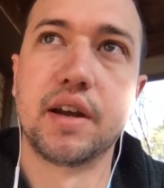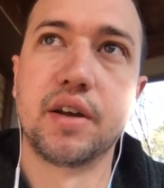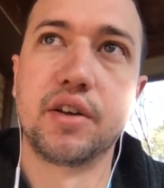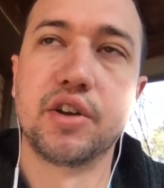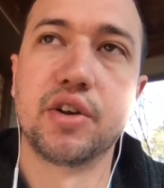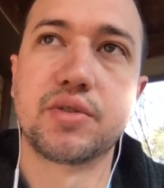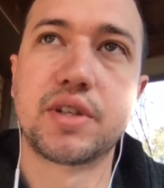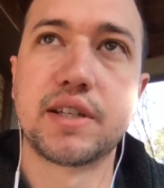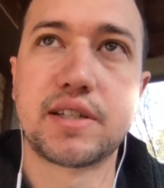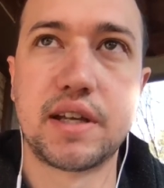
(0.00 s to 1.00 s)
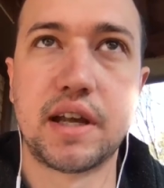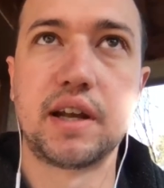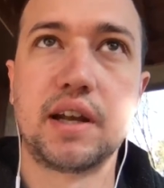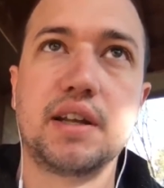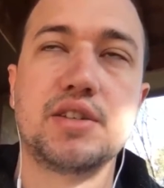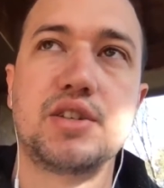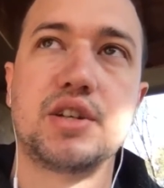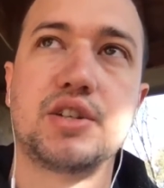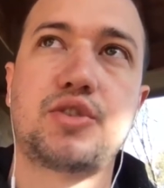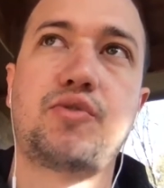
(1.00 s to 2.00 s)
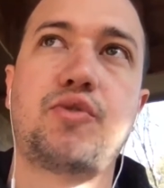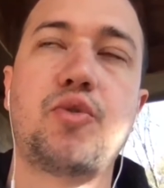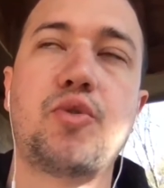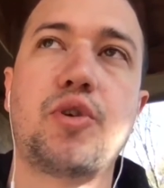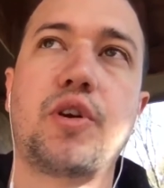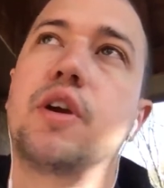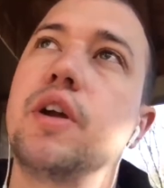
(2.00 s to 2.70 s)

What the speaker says: testnet is just for